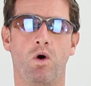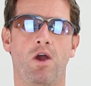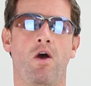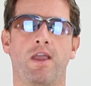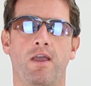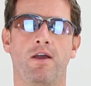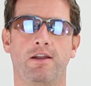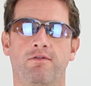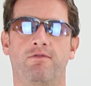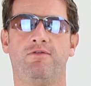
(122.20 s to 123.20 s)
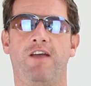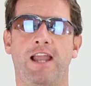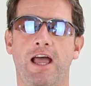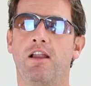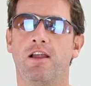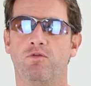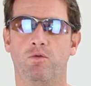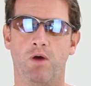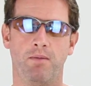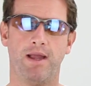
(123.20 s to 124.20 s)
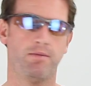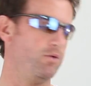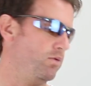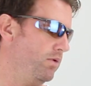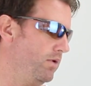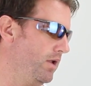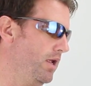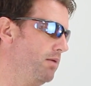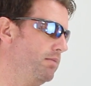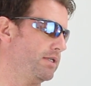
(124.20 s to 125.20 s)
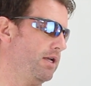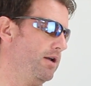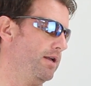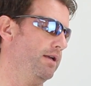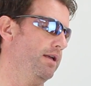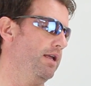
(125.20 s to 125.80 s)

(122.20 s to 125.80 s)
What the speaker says: why I kind of fell out of love with my Magpul Masada.